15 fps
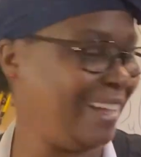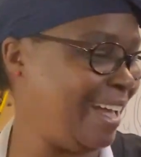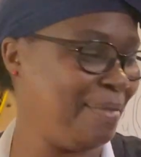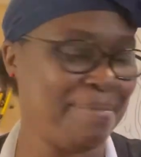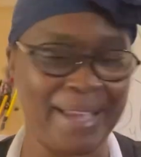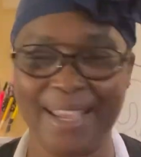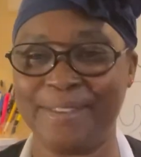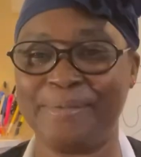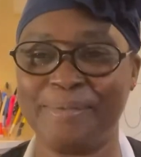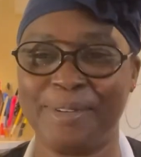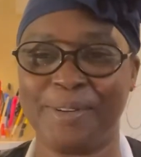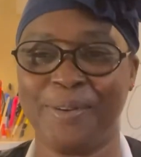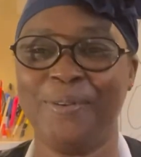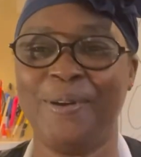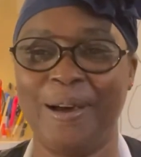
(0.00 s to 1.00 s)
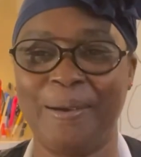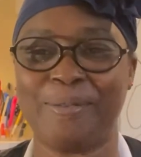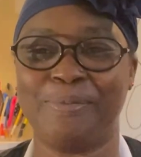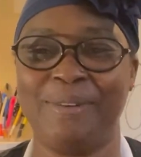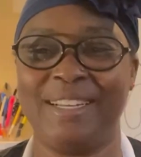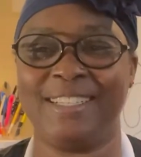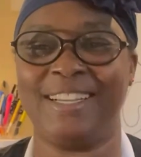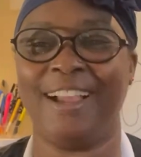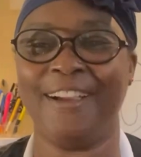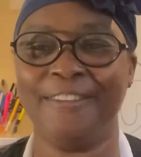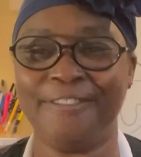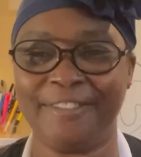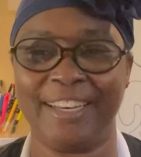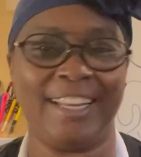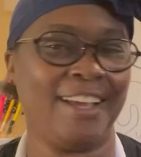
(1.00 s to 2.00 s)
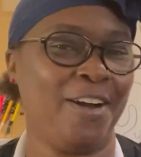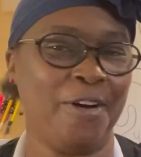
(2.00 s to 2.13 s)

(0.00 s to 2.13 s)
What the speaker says: I made some screw ups with turfting